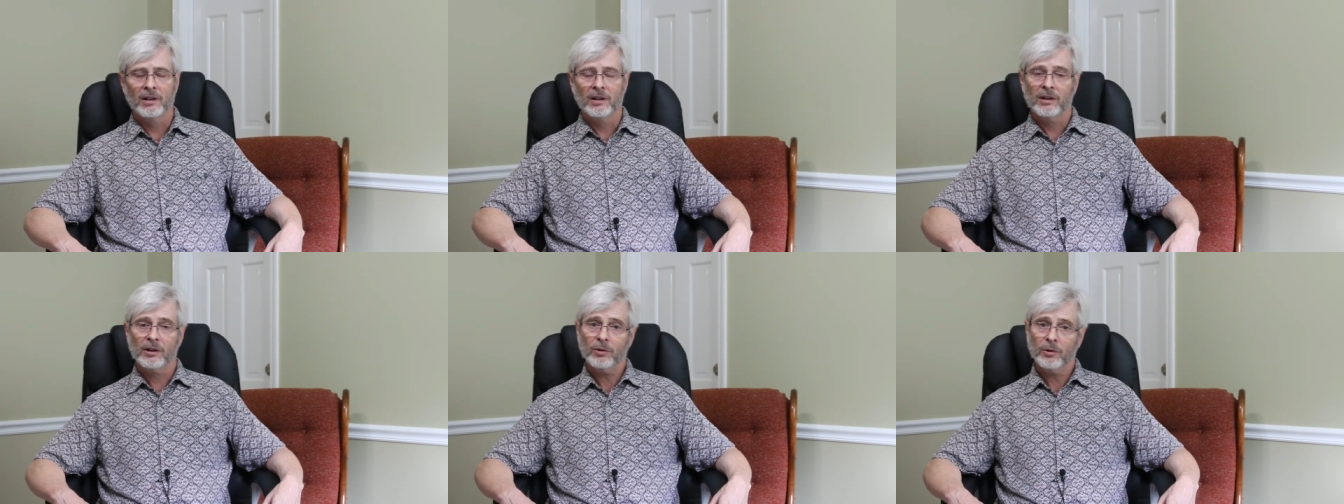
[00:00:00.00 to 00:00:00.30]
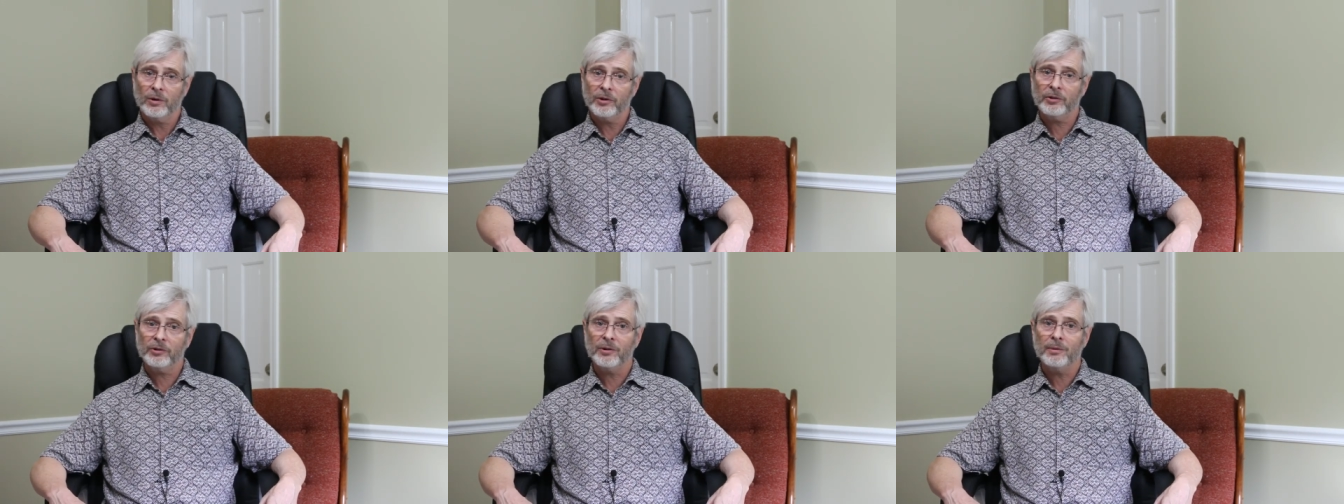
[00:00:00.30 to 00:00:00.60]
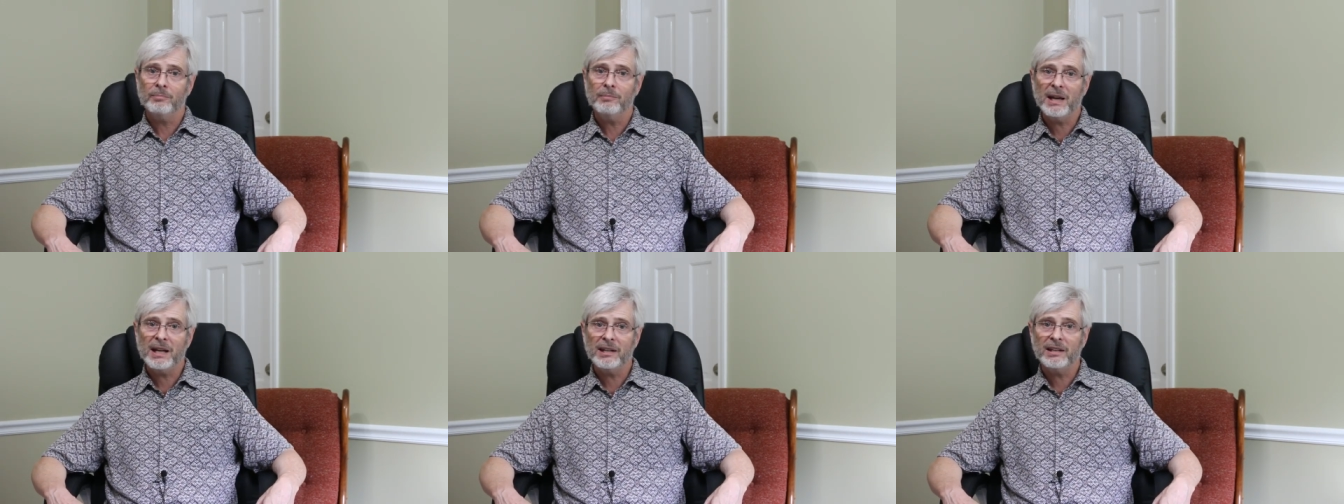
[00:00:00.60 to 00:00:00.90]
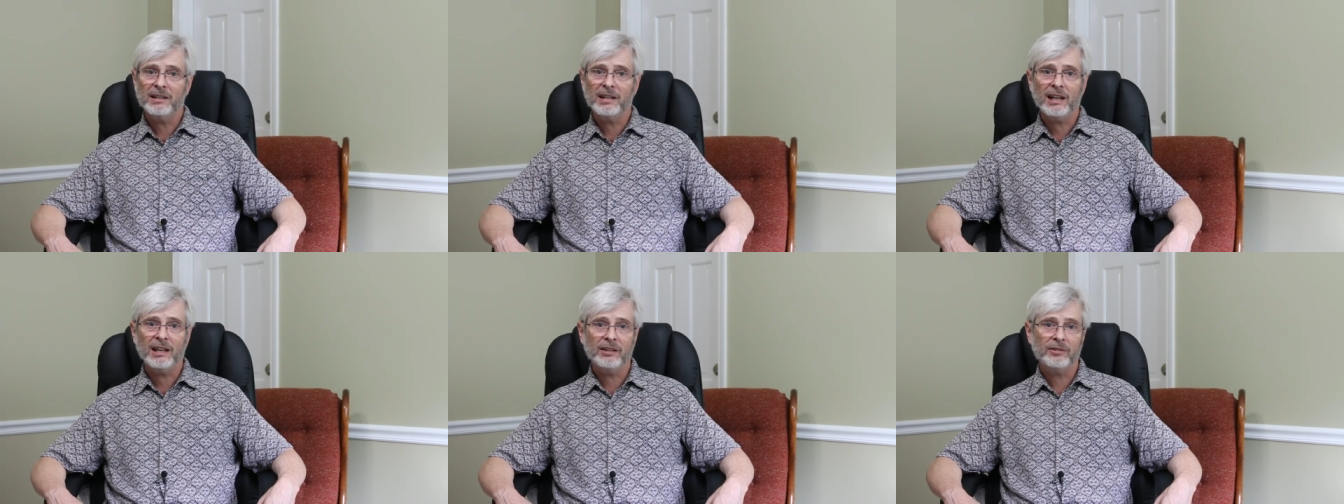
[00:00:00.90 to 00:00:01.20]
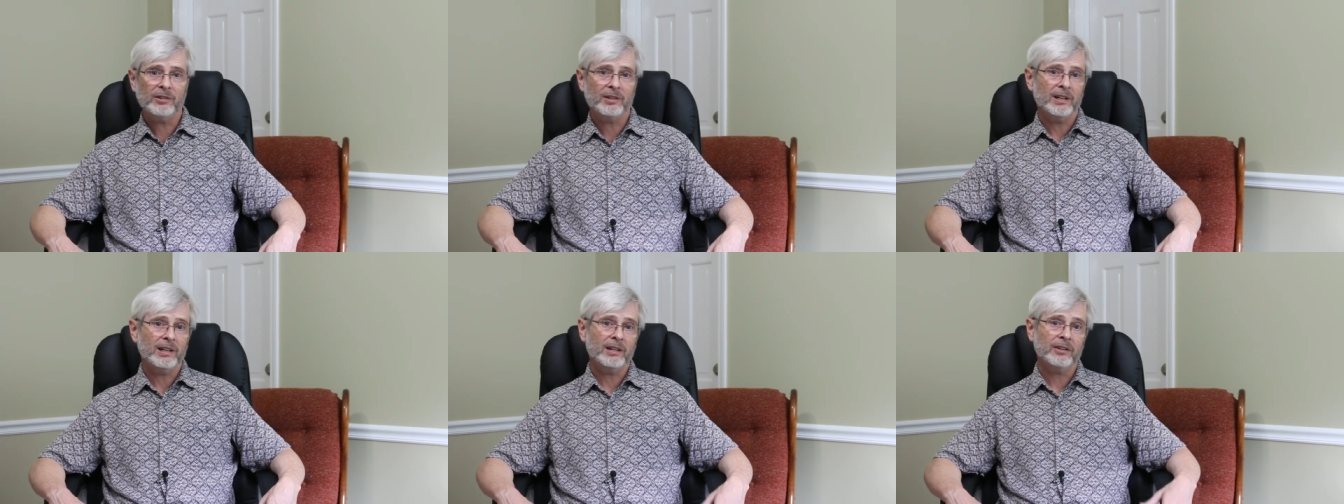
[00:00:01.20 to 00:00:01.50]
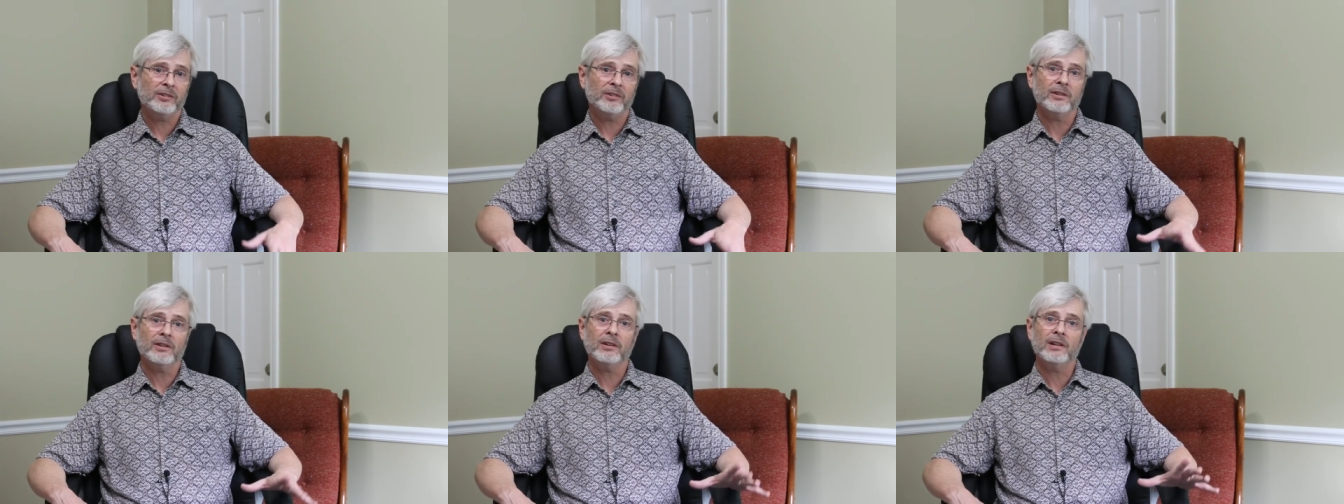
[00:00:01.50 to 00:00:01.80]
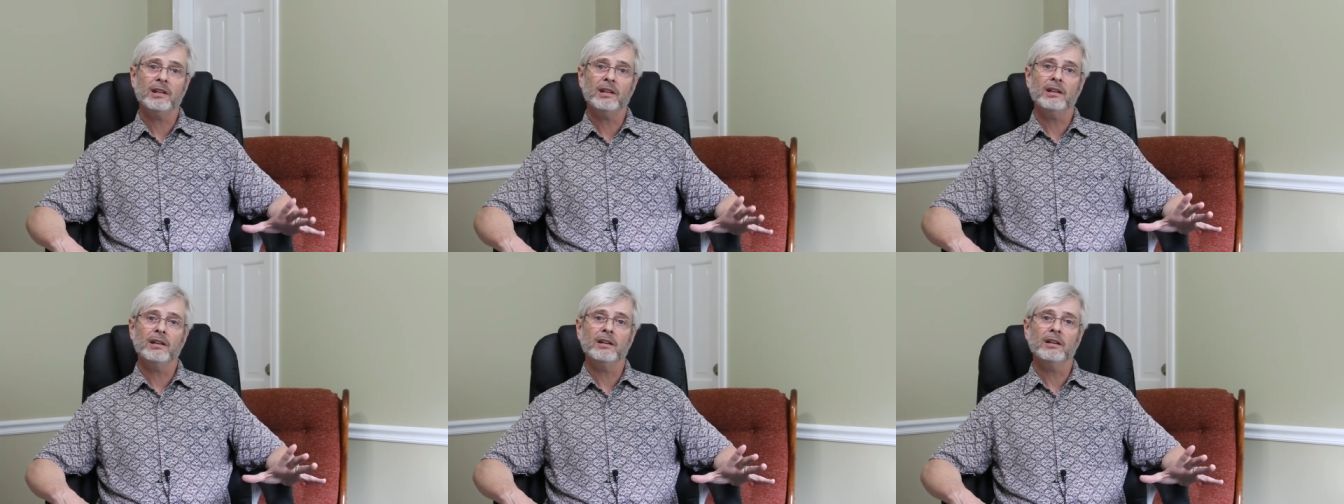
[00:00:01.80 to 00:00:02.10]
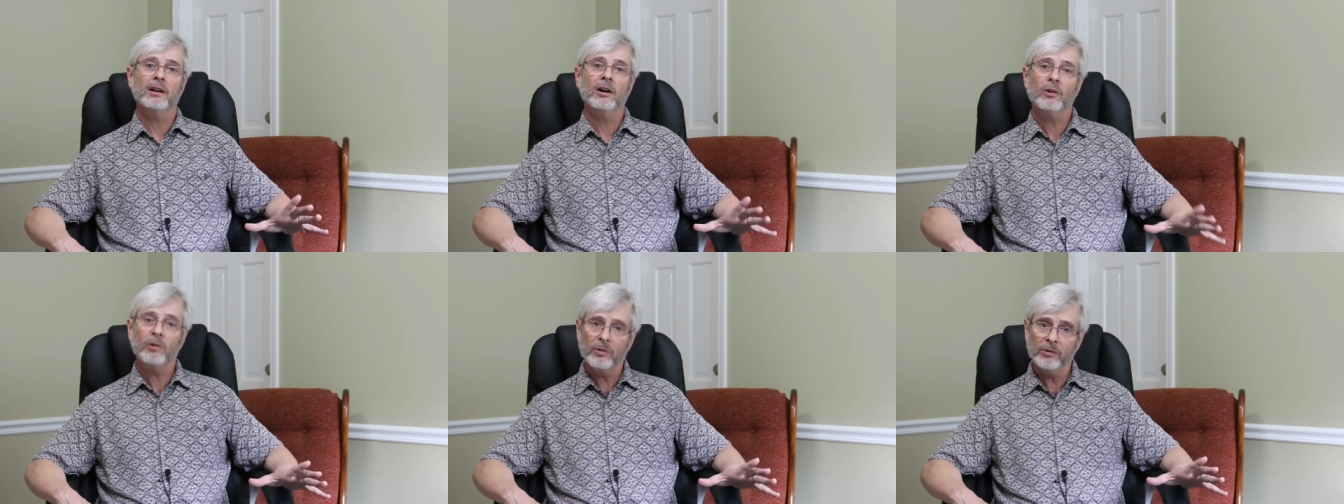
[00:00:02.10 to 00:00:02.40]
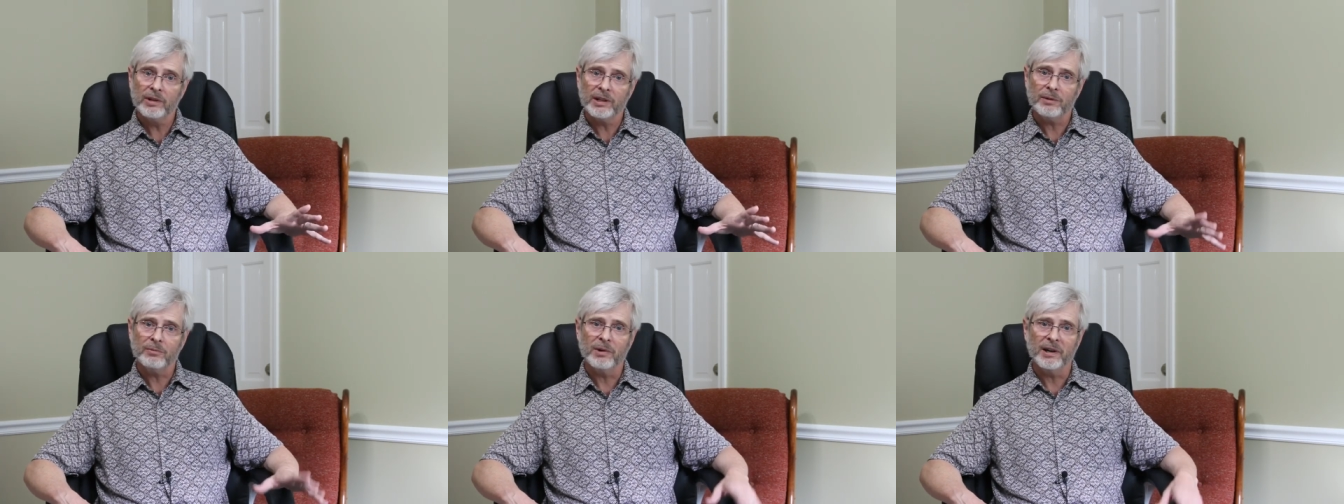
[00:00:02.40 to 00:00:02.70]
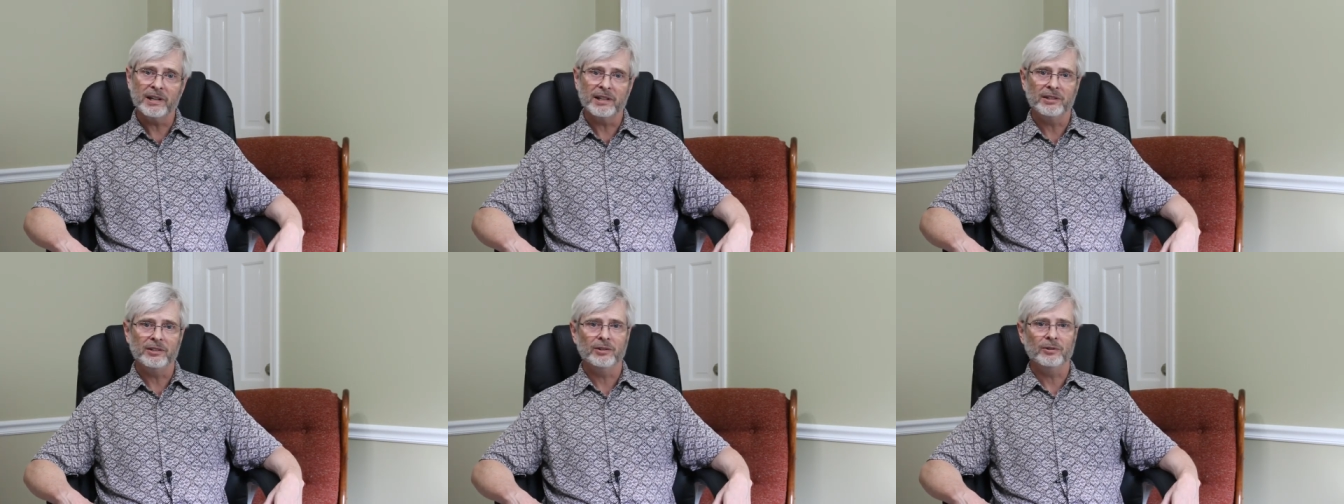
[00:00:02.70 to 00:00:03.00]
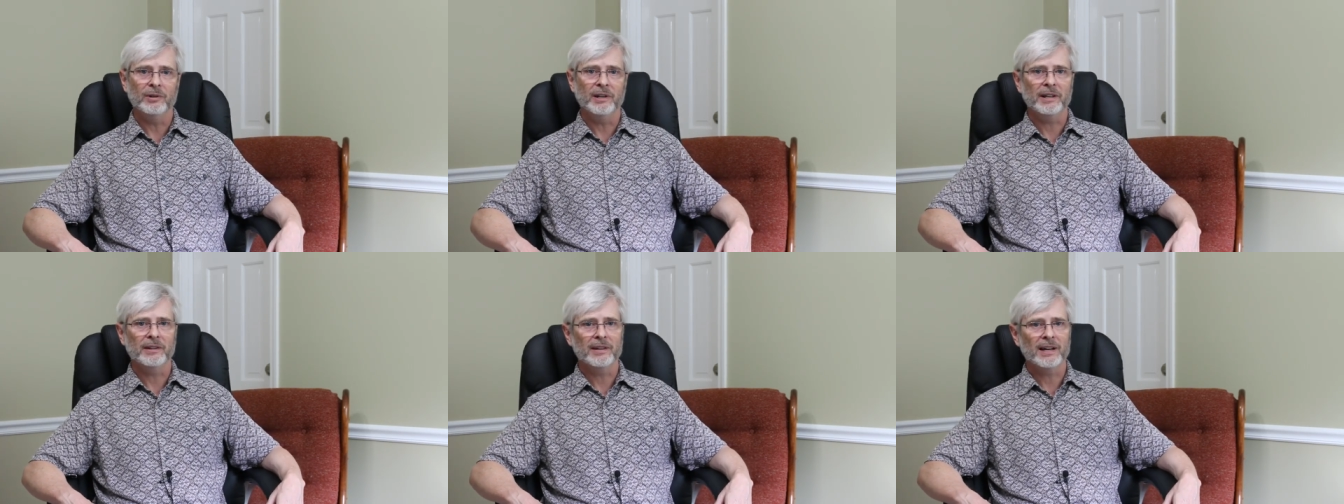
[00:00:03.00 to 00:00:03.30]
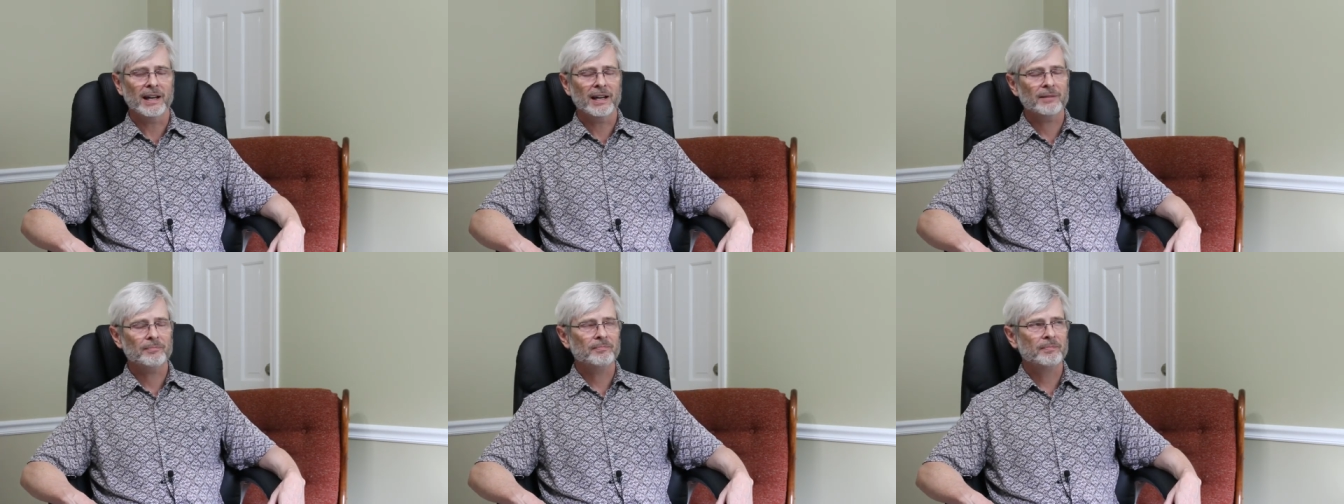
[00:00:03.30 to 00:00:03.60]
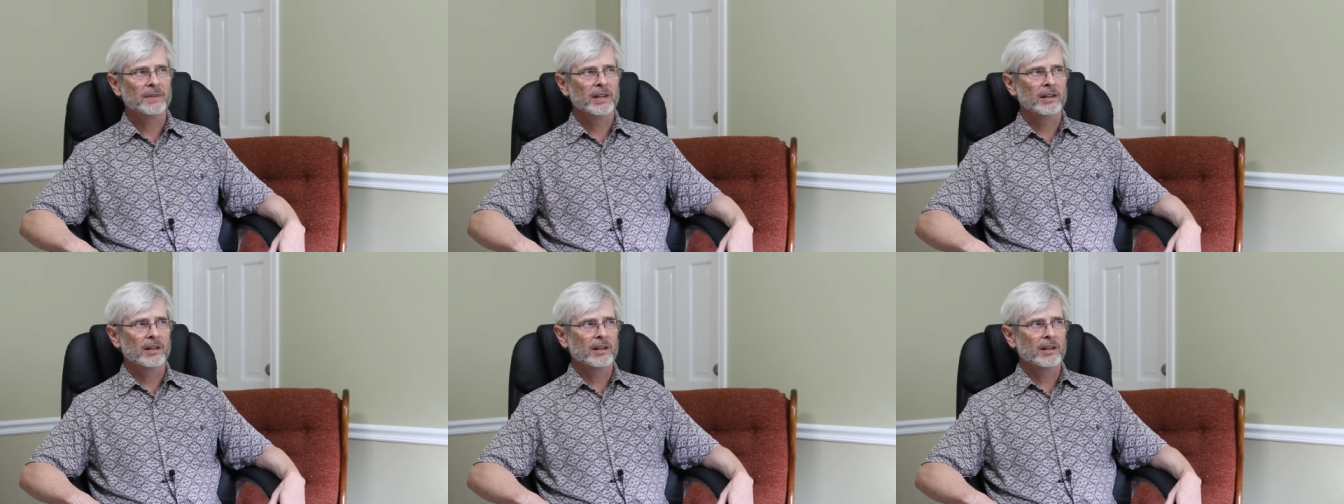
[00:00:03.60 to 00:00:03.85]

Of course, meditation isn't the only way of doing that.